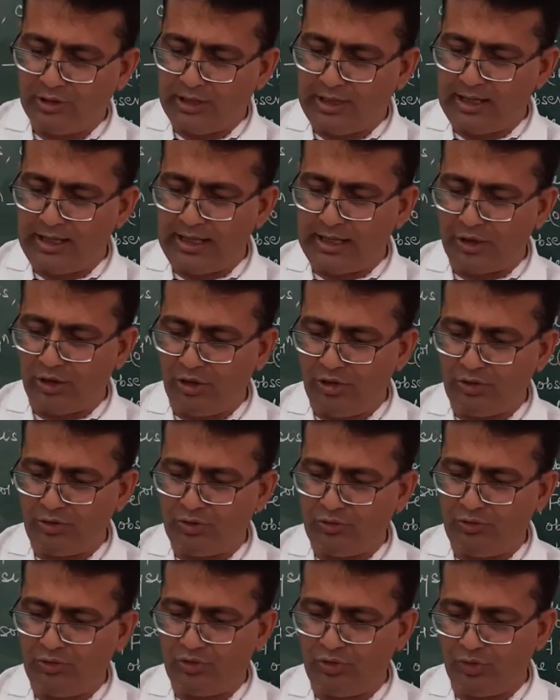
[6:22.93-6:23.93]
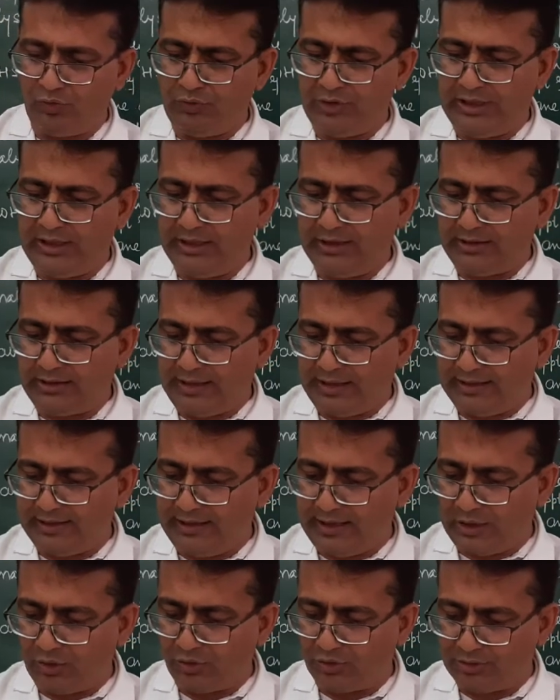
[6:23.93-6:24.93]
how do we
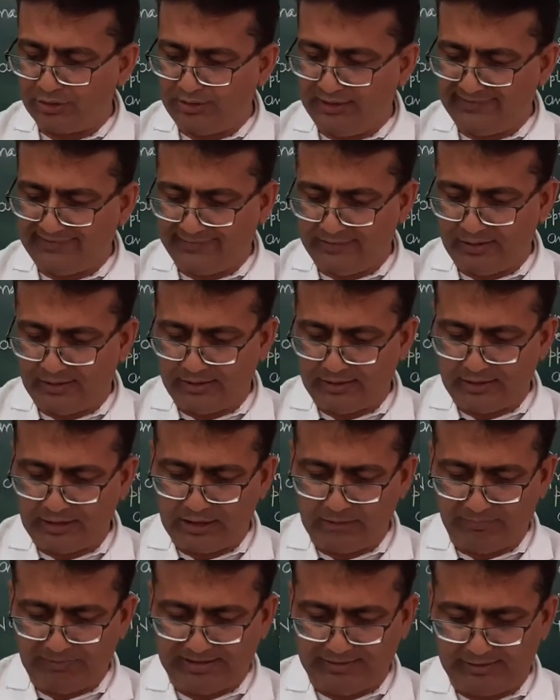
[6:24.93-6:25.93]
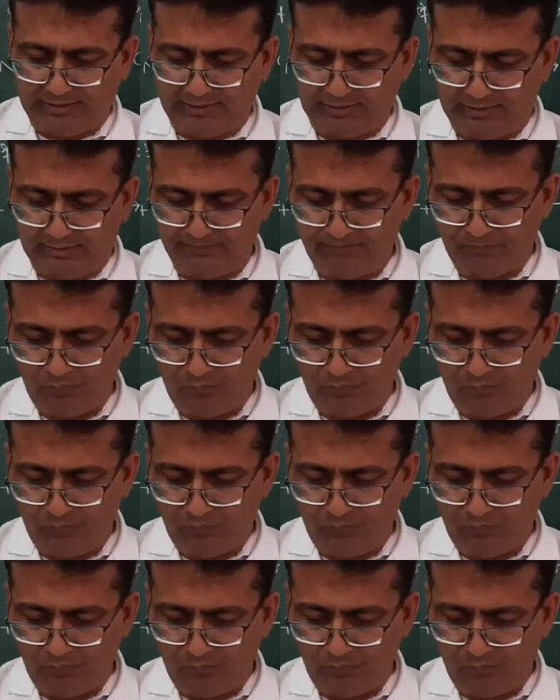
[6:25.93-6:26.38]
carry out this practical.